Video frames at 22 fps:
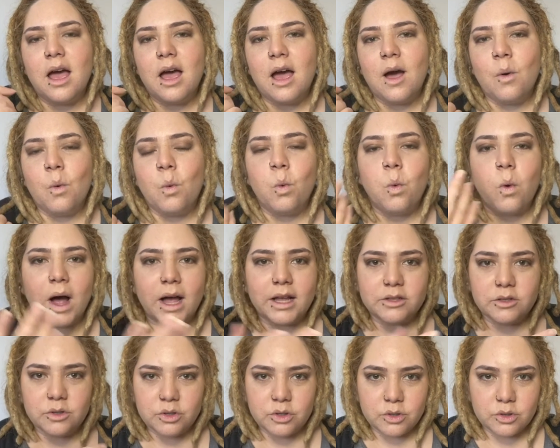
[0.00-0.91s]

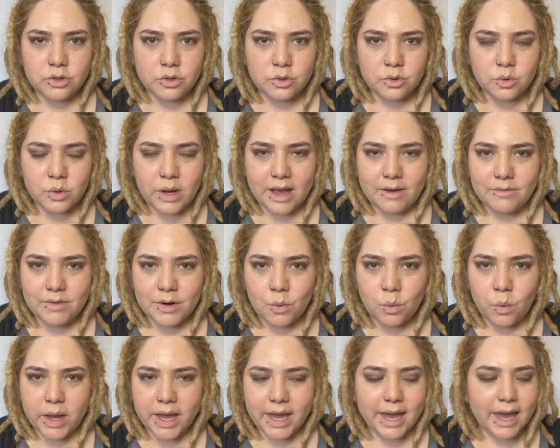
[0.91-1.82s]
what do you do every
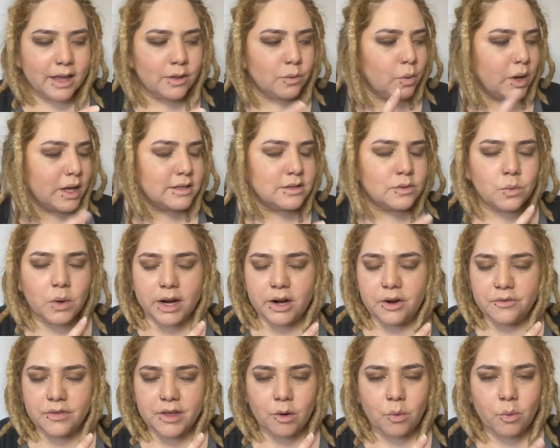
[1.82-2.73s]
weekend was one
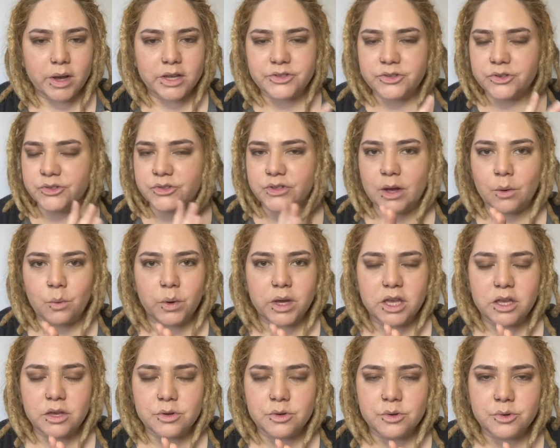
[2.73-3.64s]
of the questions that we
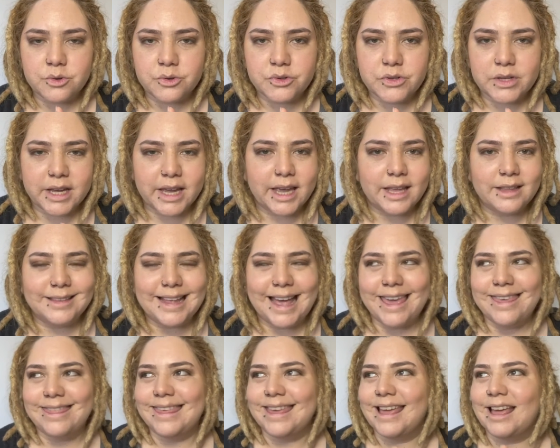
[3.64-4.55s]
used, and
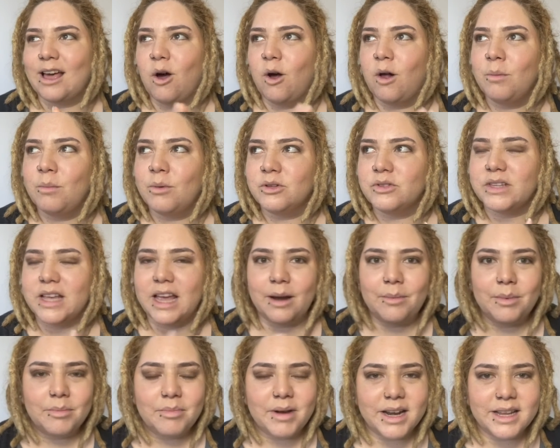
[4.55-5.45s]
I think almost
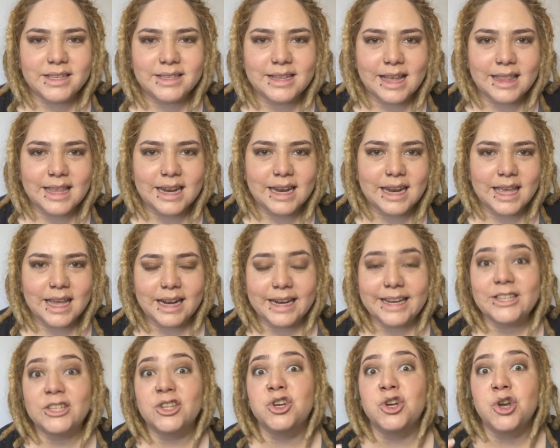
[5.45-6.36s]
everybody studying
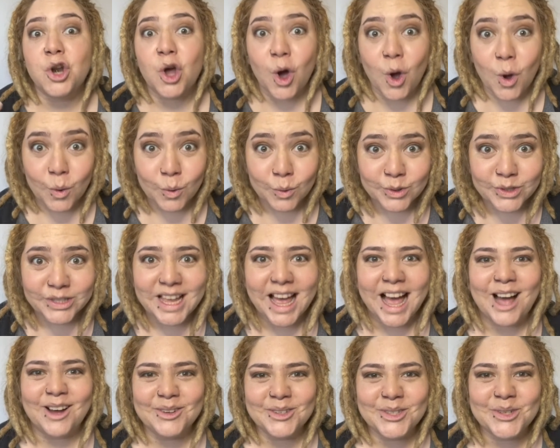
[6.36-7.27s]
English knows
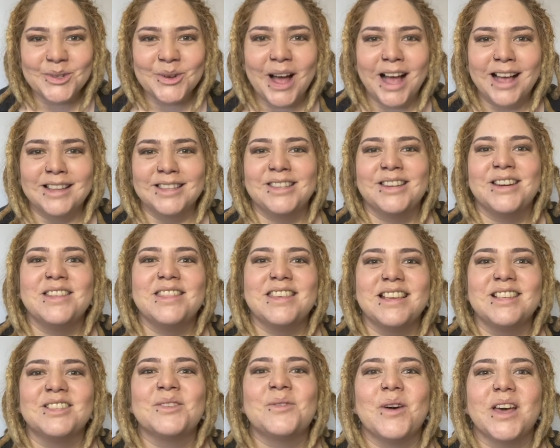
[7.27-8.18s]
how to answer
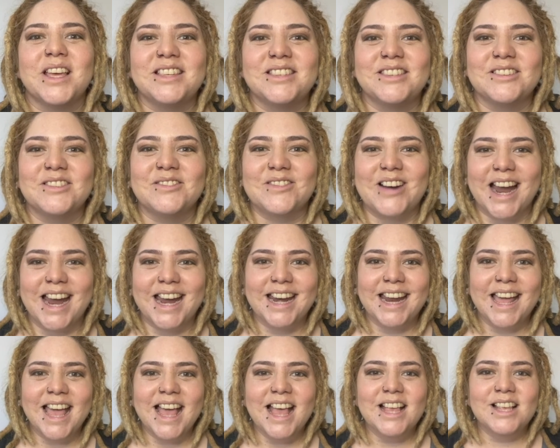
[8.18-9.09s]
this question, right?
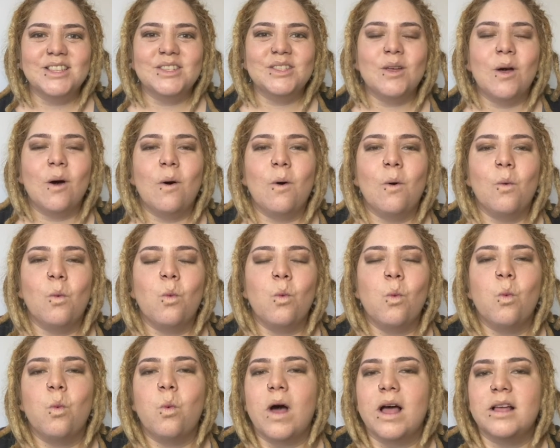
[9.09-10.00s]
So
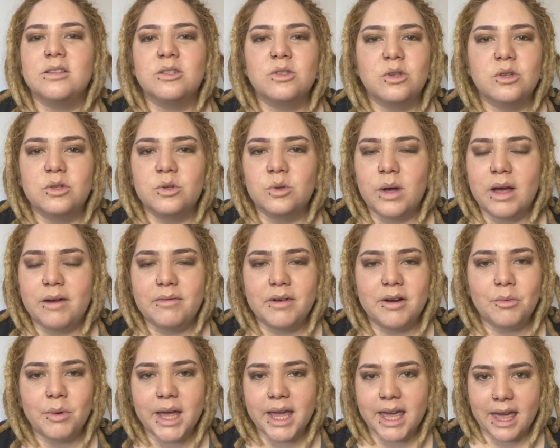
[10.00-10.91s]
what do you do every
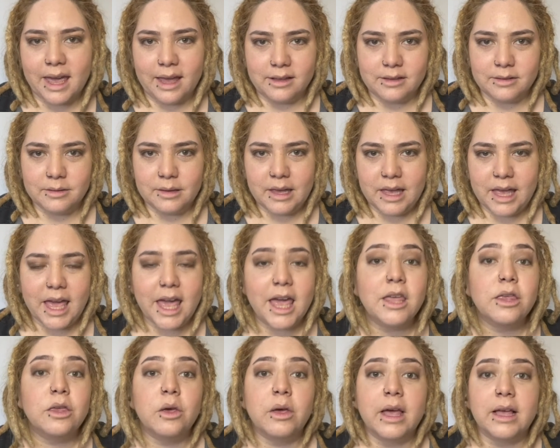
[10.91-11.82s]
weekend?
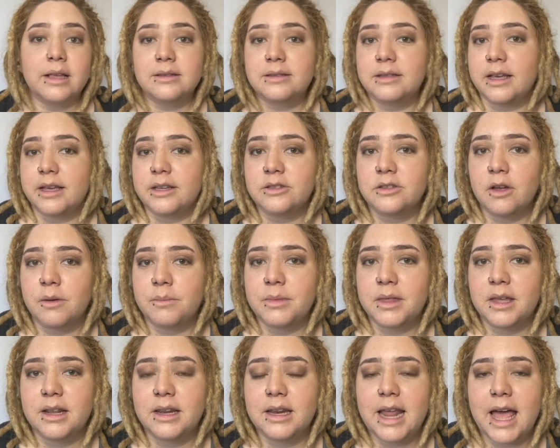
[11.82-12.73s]
And you can say
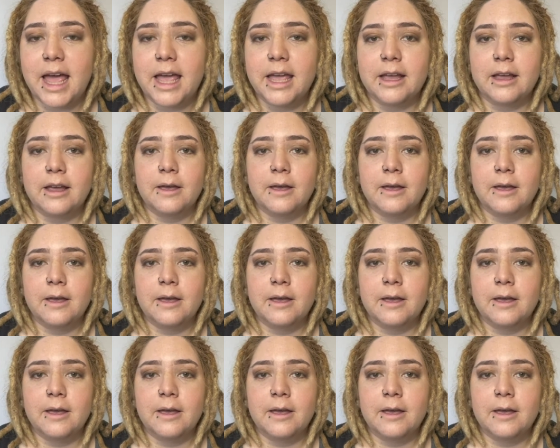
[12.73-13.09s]
something like,